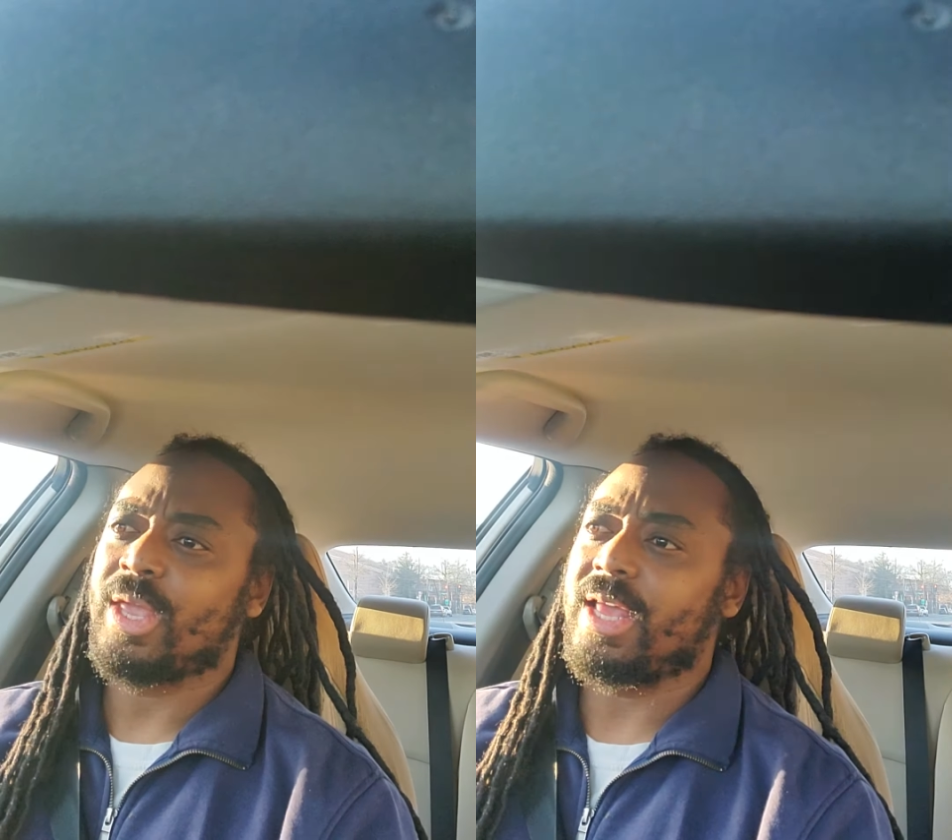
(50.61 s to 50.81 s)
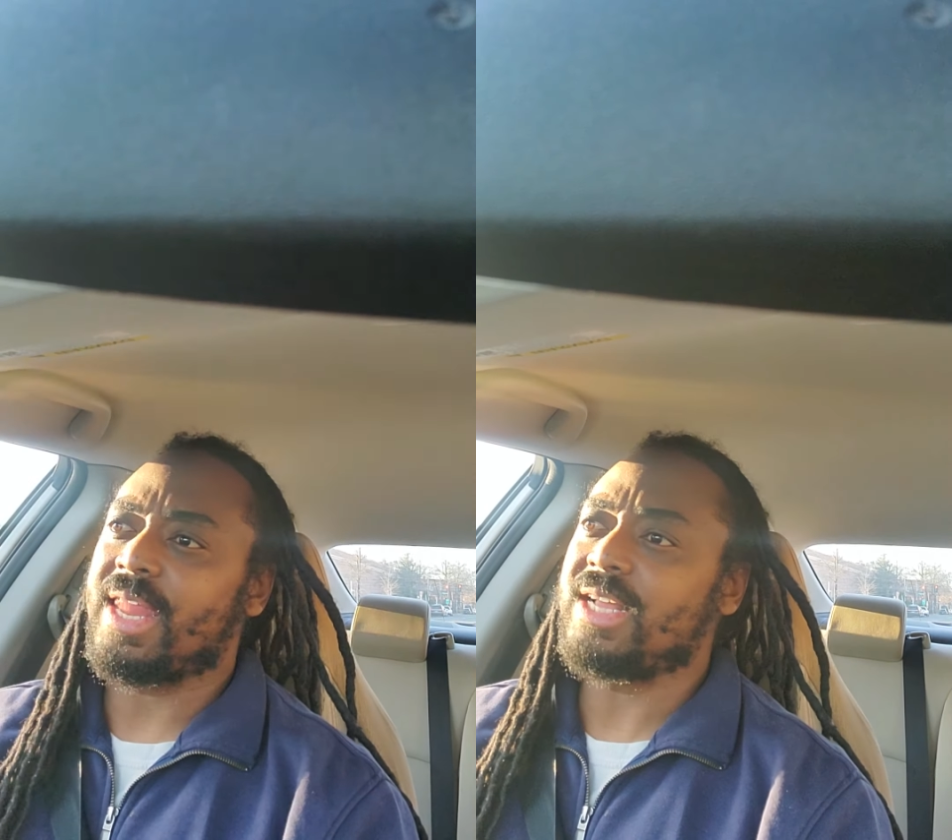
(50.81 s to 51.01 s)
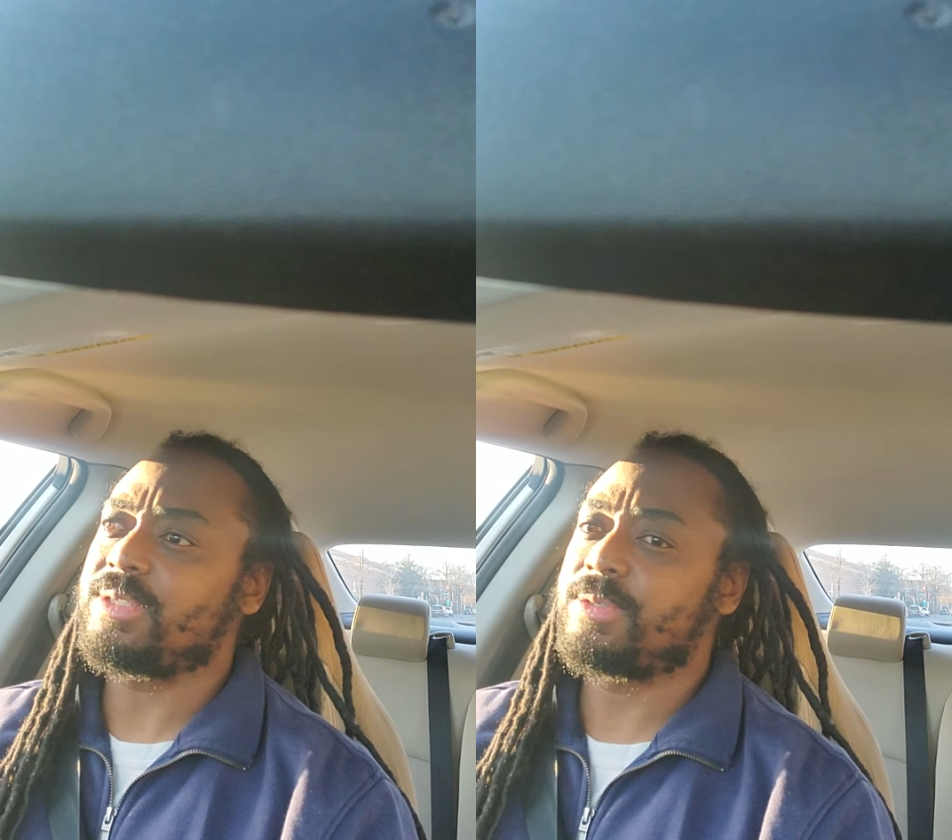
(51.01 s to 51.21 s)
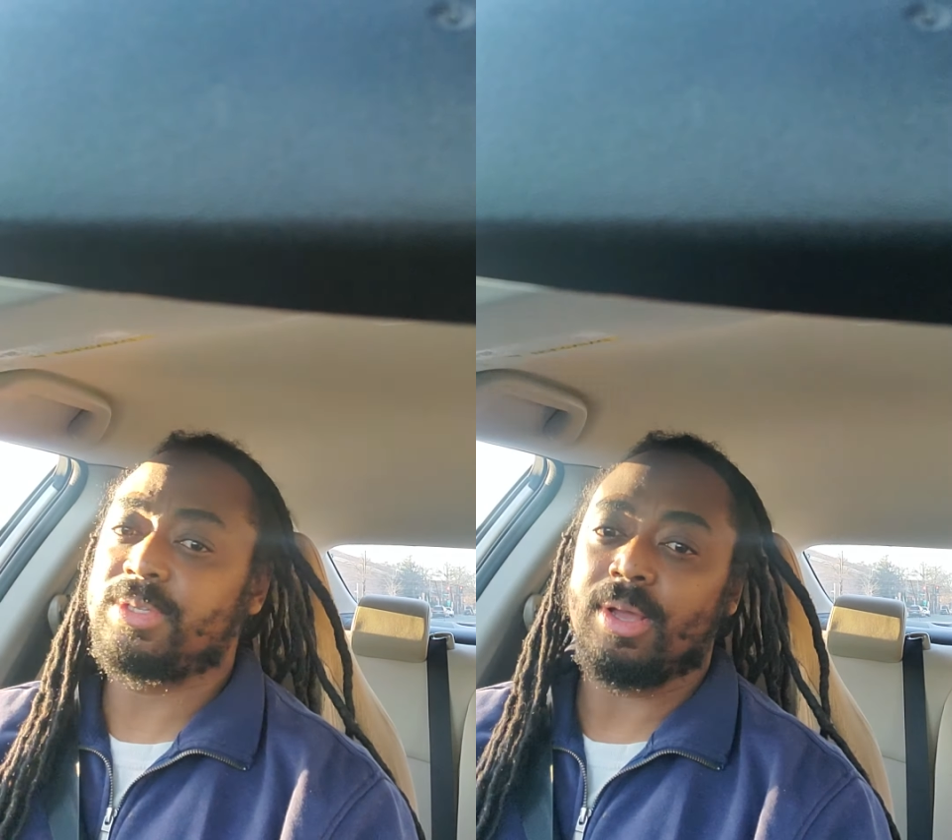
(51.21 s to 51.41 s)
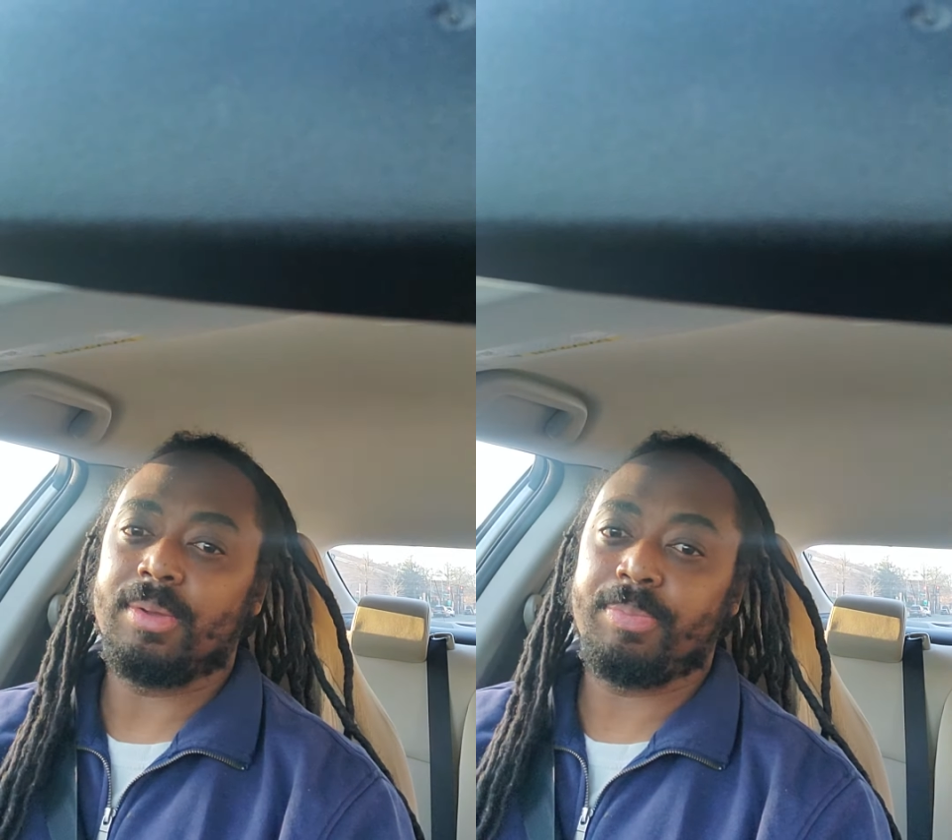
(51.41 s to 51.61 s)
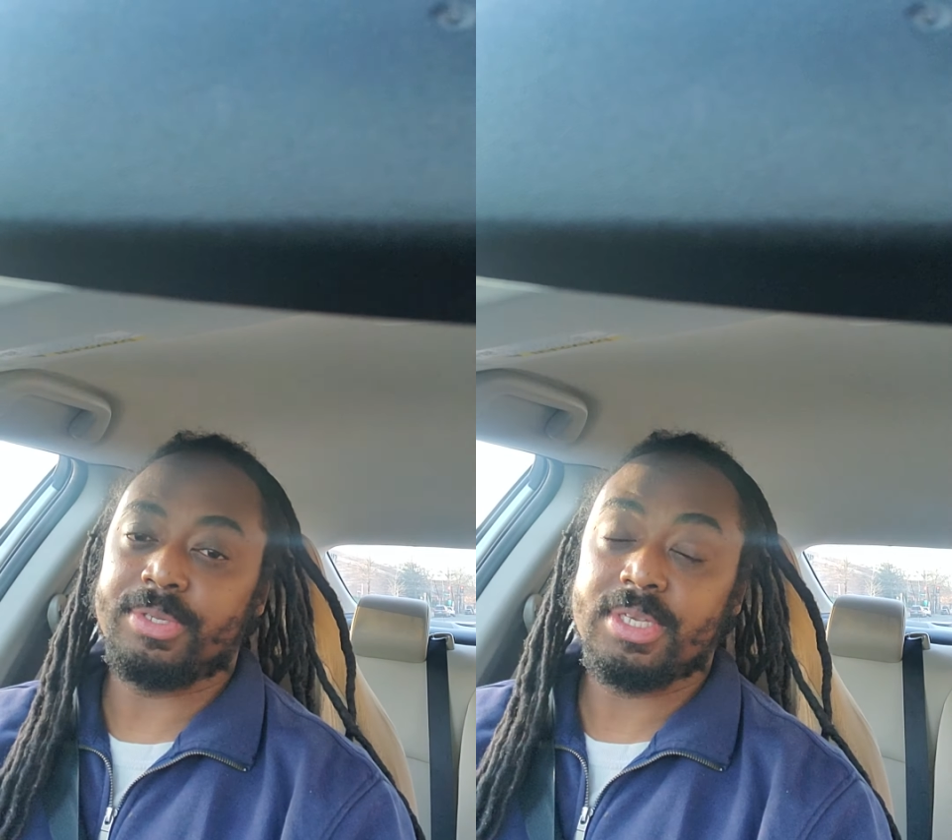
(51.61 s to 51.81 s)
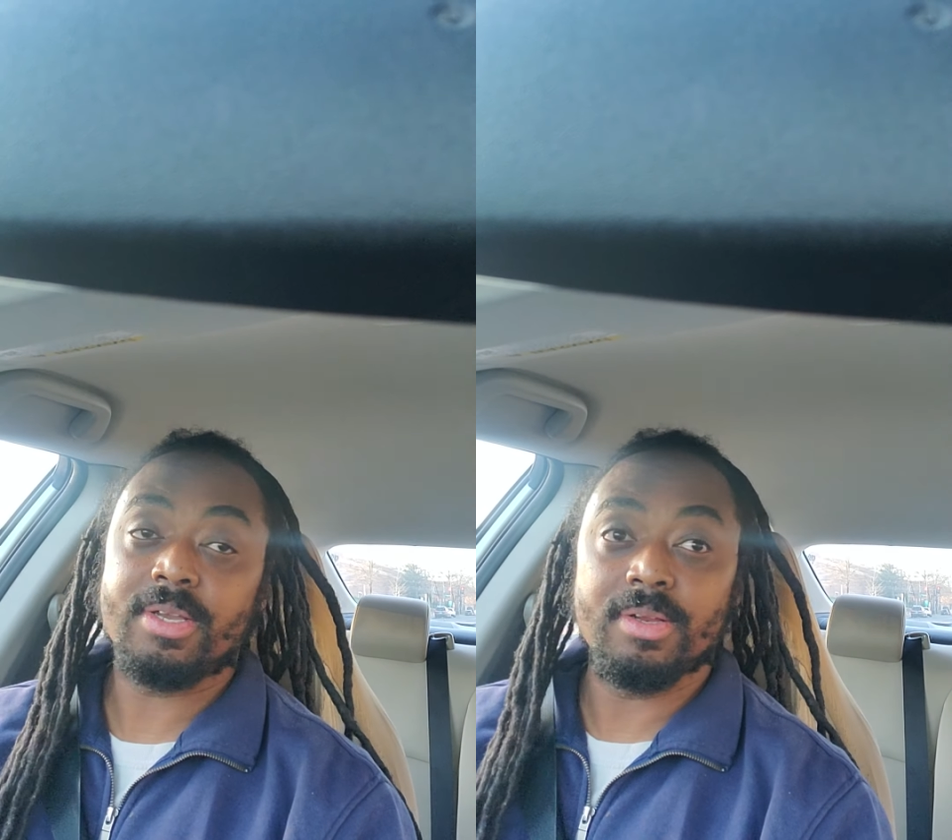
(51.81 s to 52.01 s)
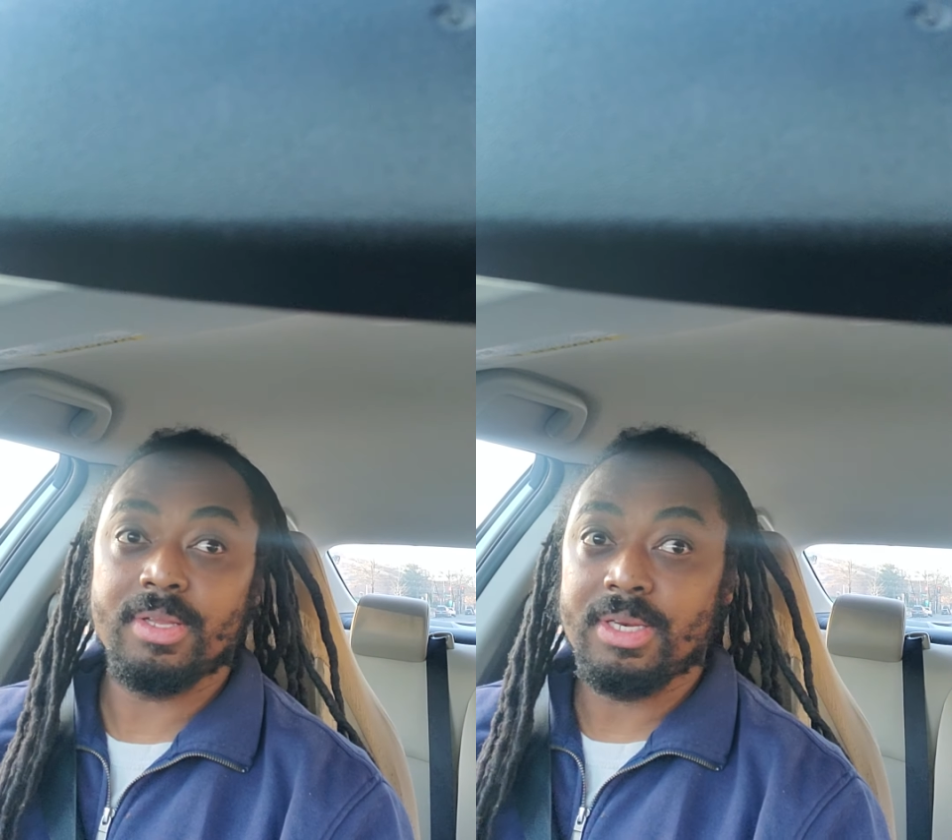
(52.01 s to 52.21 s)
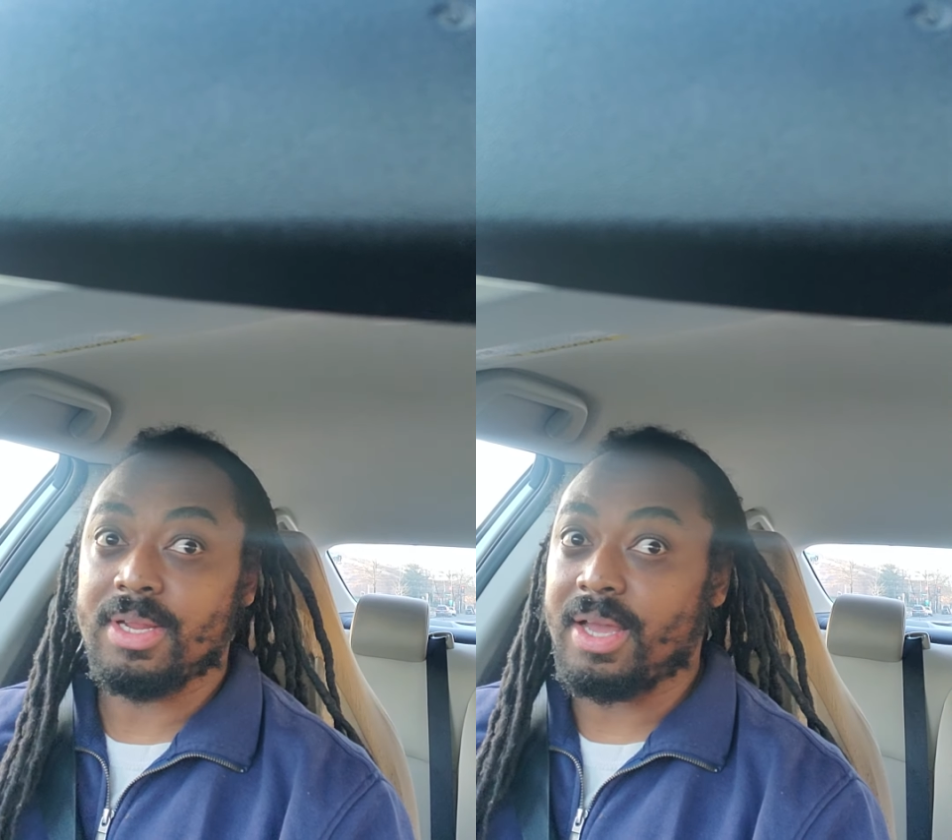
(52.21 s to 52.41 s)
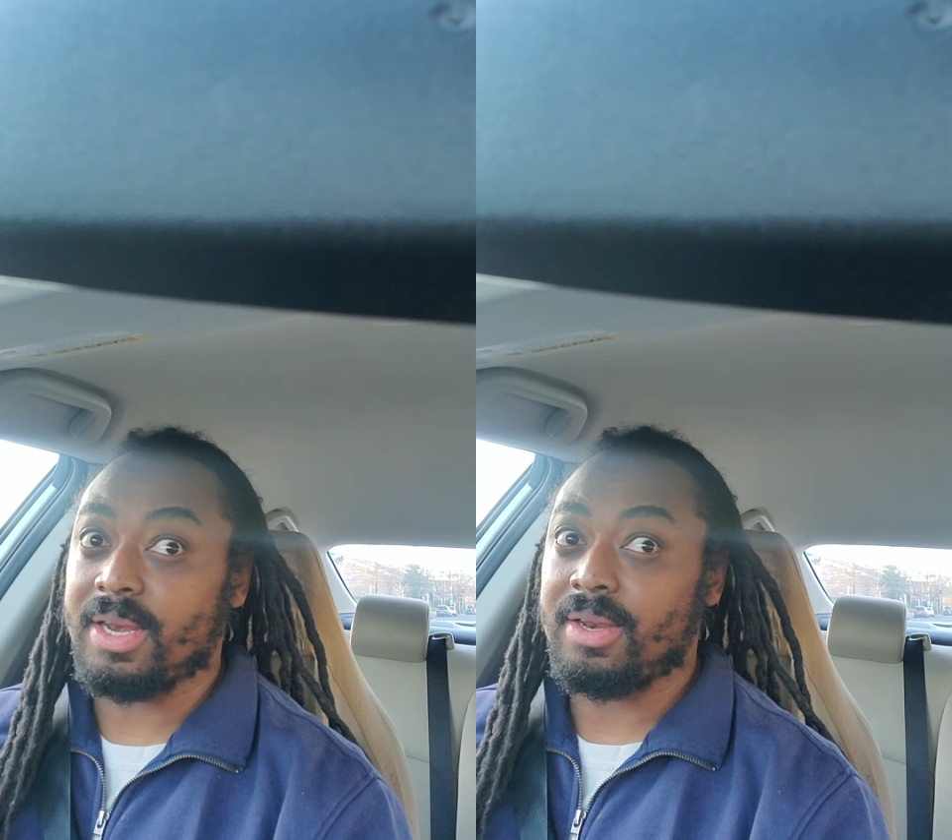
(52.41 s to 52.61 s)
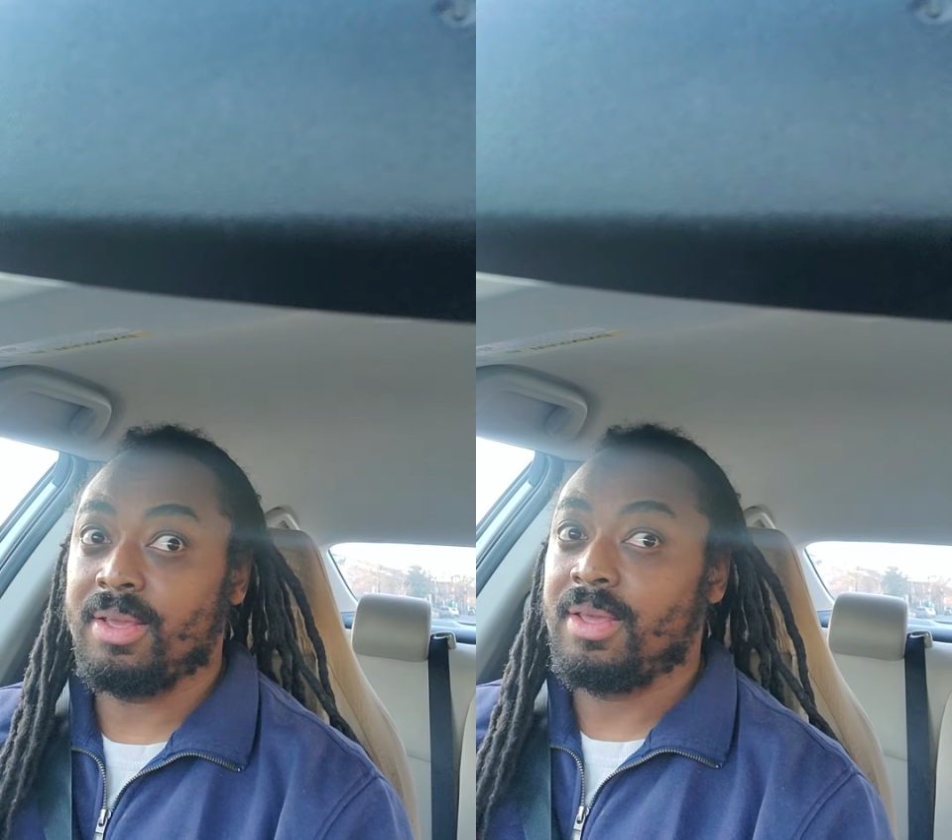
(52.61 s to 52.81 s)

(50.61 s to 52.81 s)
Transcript: And that's particularly done